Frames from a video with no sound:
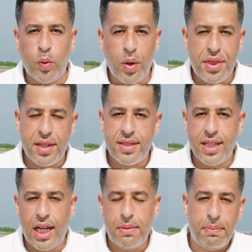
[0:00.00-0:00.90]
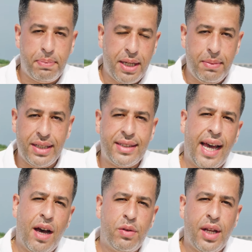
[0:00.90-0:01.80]
with the sun beaming
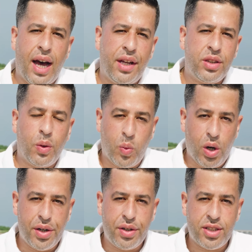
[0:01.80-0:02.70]
down on the water,